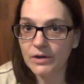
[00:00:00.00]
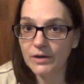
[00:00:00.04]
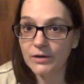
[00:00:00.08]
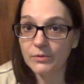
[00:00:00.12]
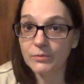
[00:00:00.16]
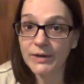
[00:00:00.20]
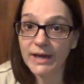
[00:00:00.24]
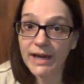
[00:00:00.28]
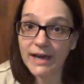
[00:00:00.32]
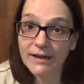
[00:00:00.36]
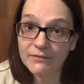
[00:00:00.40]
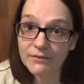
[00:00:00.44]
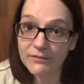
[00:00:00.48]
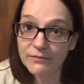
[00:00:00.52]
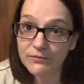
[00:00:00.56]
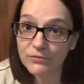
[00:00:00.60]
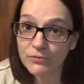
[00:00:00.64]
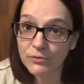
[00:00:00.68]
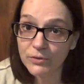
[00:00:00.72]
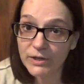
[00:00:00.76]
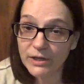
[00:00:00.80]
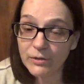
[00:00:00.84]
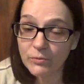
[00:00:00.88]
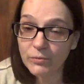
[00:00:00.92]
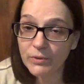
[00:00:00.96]
We have a
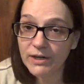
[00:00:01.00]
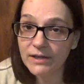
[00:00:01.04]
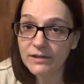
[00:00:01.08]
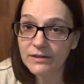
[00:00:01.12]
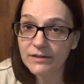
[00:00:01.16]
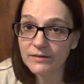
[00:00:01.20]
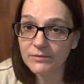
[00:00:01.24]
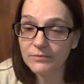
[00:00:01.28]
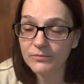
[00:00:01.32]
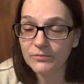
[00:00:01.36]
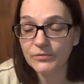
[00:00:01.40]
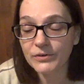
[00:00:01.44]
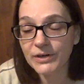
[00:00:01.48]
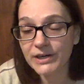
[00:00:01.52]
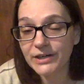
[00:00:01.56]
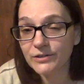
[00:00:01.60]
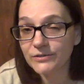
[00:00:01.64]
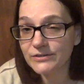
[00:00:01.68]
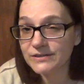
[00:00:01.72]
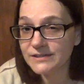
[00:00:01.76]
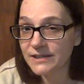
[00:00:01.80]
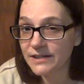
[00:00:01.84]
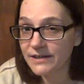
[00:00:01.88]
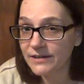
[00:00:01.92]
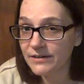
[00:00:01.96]
free
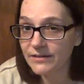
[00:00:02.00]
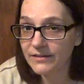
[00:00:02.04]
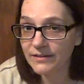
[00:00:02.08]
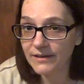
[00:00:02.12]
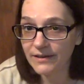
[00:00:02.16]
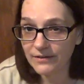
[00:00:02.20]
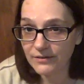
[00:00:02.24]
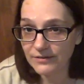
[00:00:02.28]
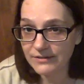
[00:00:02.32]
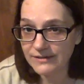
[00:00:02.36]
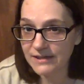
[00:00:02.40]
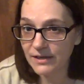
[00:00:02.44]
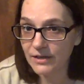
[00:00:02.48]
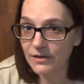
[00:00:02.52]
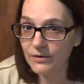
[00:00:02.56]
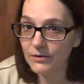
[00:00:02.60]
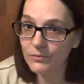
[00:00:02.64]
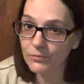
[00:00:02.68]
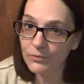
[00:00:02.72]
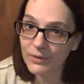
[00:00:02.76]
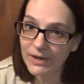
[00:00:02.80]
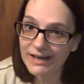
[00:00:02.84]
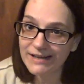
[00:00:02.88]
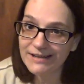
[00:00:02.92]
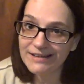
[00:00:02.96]
newsletter that goes out
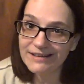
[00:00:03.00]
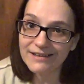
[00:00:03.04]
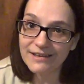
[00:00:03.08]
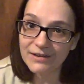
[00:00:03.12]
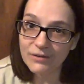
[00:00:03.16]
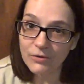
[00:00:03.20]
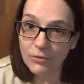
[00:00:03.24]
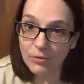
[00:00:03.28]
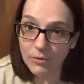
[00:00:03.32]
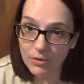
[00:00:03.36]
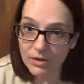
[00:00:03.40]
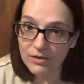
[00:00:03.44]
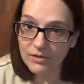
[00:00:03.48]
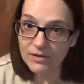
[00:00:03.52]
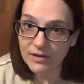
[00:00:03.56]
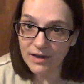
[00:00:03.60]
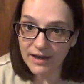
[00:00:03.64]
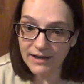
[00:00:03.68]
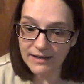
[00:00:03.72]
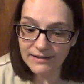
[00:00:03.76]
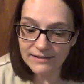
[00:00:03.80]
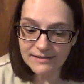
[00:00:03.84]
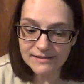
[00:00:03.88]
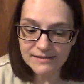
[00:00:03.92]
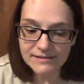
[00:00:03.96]
weekly or
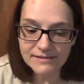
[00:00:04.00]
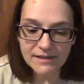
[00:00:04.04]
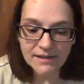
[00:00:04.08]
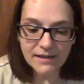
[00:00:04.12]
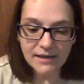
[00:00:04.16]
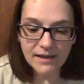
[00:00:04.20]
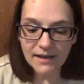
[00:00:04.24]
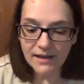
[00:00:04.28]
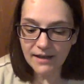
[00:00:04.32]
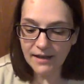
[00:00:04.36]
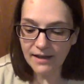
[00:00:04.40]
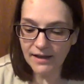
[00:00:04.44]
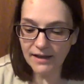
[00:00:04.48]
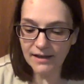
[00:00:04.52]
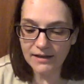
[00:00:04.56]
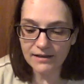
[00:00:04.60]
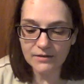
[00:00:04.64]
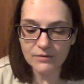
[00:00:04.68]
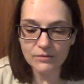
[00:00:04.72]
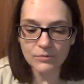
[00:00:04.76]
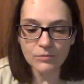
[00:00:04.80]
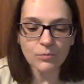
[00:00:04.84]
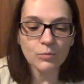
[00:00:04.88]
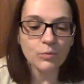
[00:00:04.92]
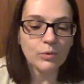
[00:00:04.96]
less,
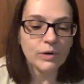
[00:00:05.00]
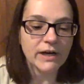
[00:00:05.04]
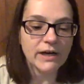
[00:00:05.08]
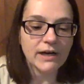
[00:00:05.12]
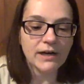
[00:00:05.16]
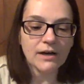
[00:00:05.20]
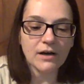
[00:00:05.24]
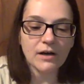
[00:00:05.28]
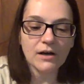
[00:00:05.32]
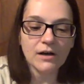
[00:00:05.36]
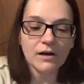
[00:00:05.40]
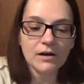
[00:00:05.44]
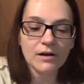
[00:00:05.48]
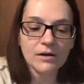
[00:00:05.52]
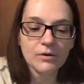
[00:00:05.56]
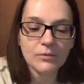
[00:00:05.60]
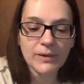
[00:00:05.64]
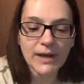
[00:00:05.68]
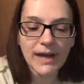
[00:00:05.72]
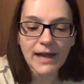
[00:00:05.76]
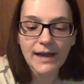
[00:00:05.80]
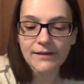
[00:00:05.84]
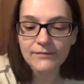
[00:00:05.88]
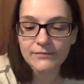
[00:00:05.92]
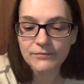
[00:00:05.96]
and we
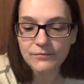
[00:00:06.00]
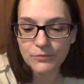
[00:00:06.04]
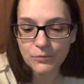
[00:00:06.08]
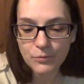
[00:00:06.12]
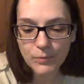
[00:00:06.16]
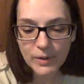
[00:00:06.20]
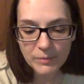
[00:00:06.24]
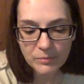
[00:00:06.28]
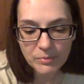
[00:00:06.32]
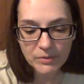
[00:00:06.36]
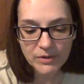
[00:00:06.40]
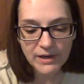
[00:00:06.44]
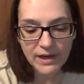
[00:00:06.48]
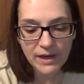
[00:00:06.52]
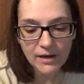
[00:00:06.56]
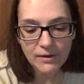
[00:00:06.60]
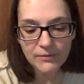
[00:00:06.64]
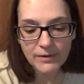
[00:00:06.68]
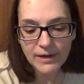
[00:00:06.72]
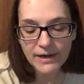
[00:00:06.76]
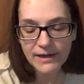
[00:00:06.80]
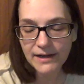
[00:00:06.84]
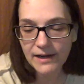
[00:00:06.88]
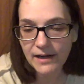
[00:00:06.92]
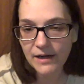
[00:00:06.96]
have one book out
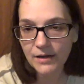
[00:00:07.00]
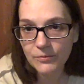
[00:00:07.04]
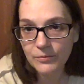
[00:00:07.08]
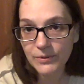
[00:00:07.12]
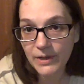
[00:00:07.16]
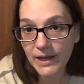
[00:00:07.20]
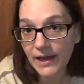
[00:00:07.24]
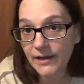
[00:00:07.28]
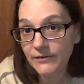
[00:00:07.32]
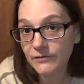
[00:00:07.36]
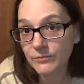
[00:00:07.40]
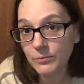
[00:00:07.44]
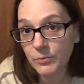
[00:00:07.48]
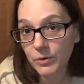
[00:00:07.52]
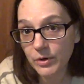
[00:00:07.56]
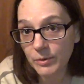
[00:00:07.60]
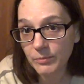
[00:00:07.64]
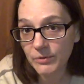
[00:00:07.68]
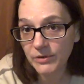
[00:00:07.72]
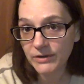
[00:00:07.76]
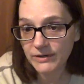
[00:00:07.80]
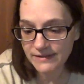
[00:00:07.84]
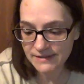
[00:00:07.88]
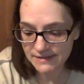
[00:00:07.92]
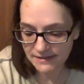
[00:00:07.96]
right now. We have more
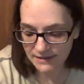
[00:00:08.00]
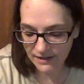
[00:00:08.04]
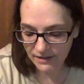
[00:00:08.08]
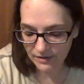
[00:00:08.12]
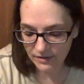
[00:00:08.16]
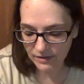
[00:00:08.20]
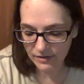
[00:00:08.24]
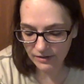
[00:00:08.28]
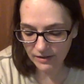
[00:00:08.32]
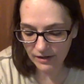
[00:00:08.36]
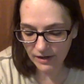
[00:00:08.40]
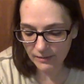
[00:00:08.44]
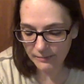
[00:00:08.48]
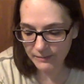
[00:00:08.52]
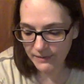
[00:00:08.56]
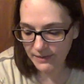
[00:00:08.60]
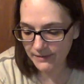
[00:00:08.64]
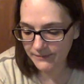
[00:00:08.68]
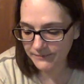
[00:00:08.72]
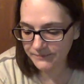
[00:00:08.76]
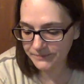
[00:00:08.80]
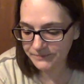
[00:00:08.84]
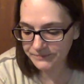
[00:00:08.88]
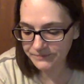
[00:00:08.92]
books that are coming